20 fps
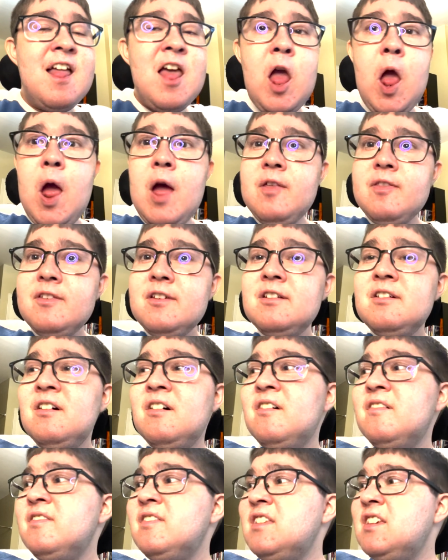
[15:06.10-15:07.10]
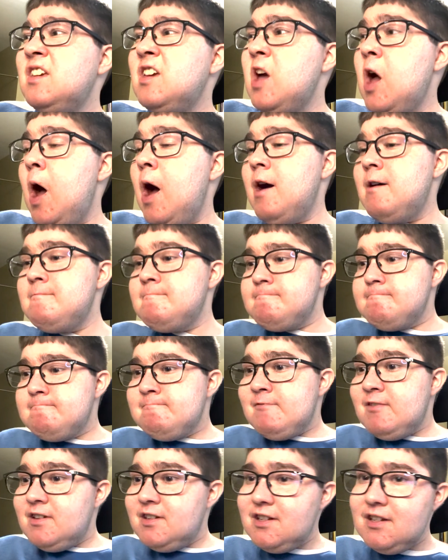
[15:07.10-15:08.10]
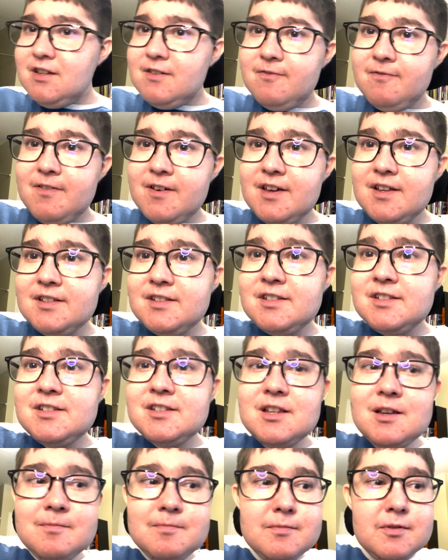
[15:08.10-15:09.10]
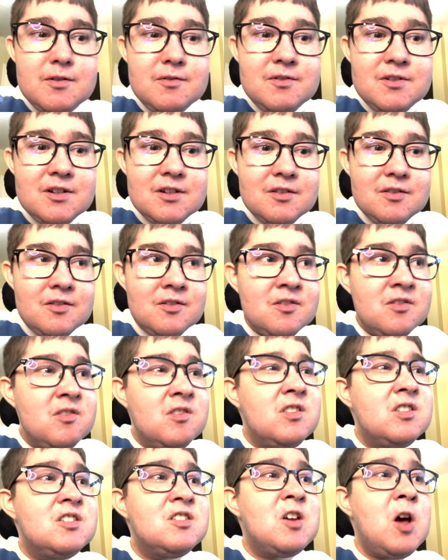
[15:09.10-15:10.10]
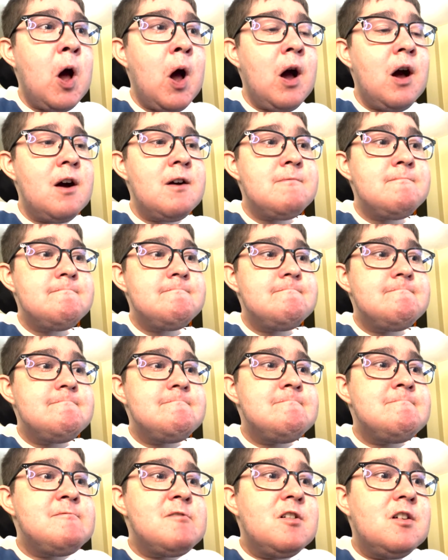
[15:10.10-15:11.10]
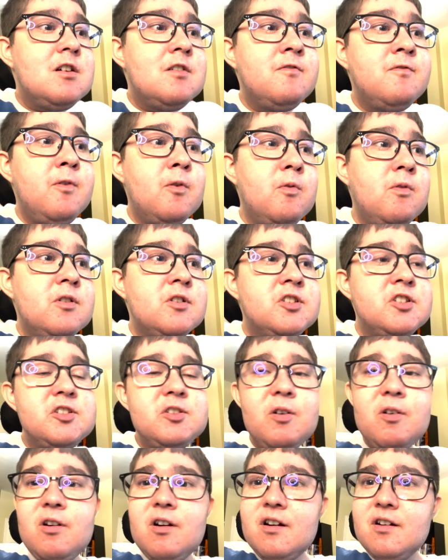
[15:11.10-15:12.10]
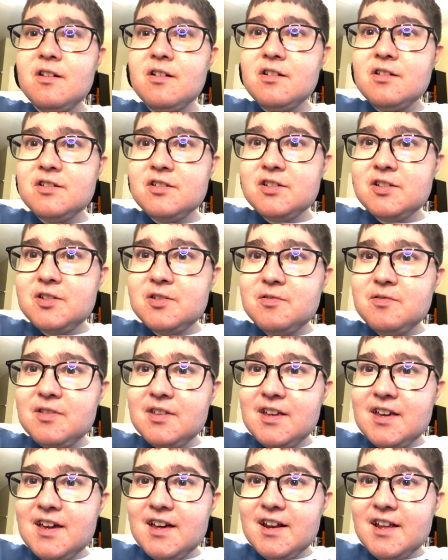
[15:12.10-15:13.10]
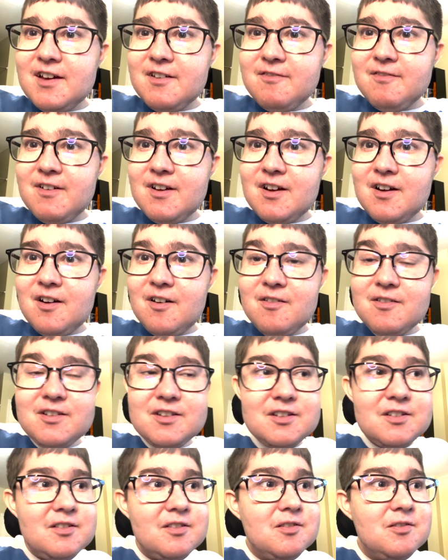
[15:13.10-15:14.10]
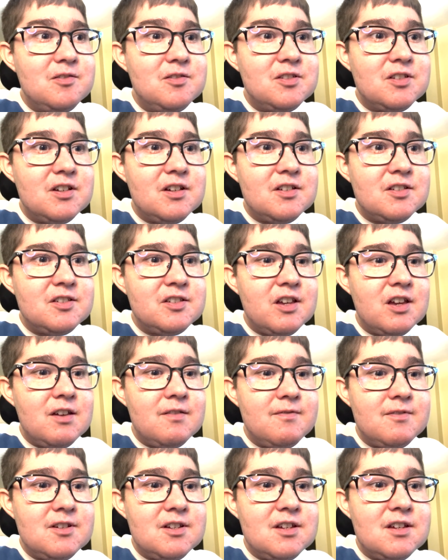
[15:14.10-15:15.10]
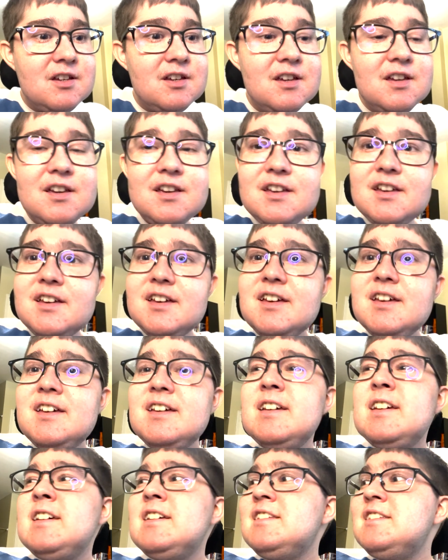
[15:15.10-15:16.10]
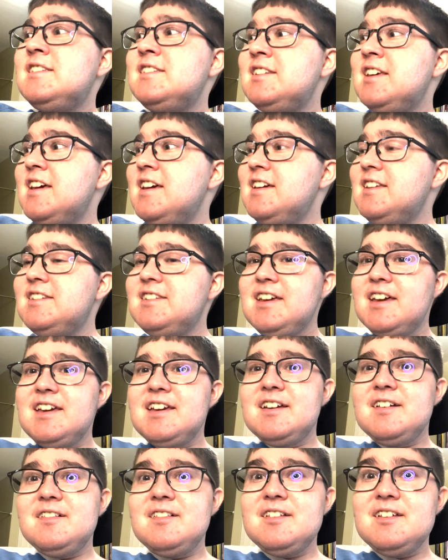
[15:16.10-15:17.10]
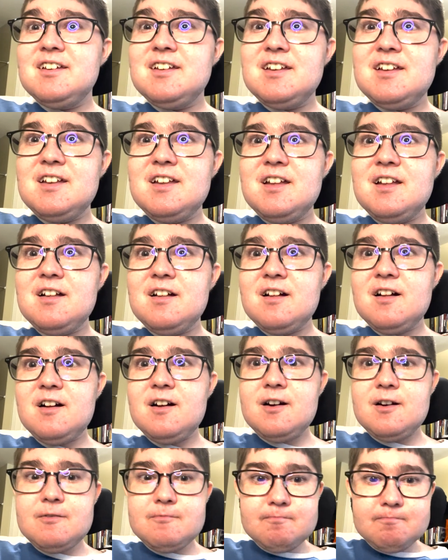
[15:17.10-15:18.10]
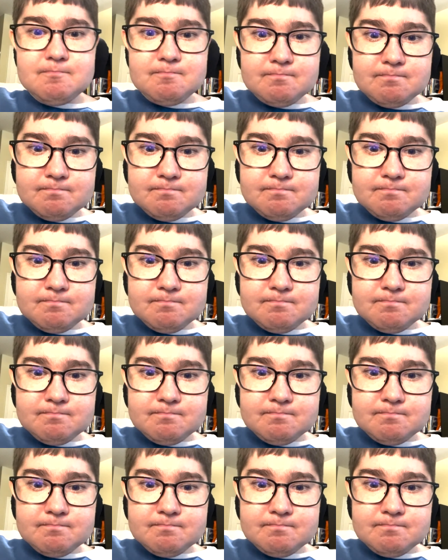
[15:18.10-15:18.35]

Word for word: and then on the uh, defense, yep, you did lose uh, four starters to the NFL. You did lose a uh, safety, Tae Daley, um,